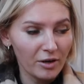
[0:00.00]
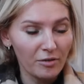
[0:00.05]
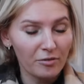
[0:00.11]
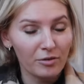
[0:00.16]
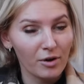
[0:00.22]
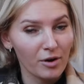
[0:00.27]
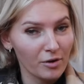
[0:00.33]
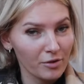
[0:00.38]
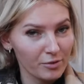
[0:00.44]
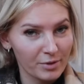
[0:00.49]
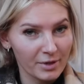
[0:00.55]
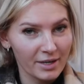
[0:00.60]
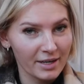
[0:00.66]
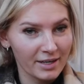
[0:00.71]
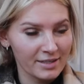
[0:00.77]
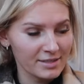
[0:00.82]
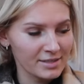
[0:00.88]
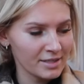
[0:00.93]
for all three
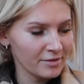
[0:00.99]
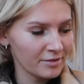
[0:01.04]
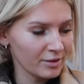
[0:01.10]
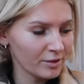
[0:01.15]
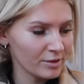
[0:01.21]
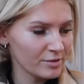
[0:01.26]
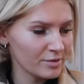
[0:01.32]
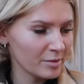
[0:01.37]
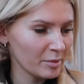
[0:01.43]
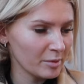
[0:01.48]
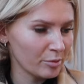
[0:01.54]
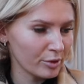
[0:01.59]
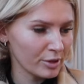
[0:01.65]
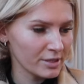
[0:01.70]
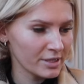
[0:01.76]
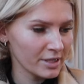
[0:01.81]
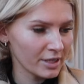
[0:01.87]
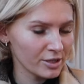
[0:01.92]
kids, even though it's
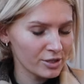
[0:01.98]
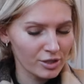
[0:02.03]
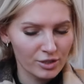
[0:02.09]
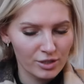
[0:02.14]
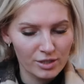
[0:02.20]
boys section,